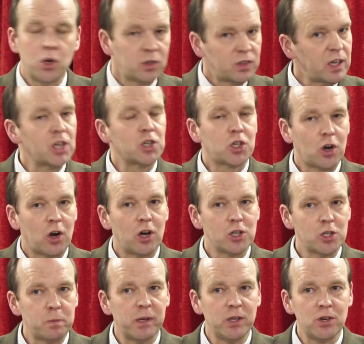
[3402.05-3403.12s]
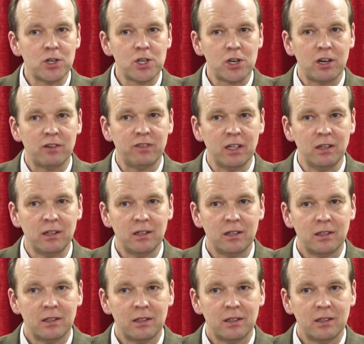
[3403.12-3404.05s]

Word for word: you think it's your husband you're serving?